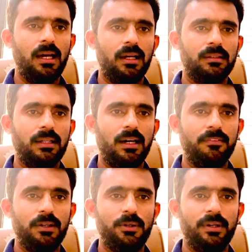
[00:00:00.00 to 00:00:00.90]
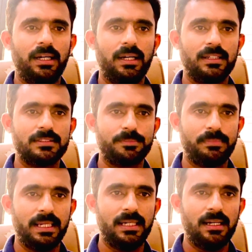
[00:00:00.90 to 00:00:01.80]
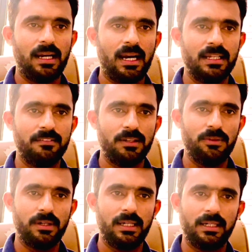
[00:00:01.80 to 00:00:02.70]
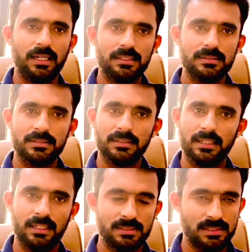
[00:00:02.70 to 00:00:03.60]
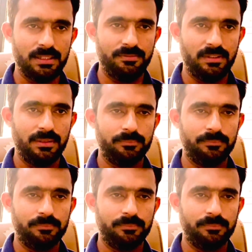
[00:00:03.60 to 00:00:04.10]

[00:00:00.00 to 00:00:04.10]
the value-added tax paid and the value-added tax received.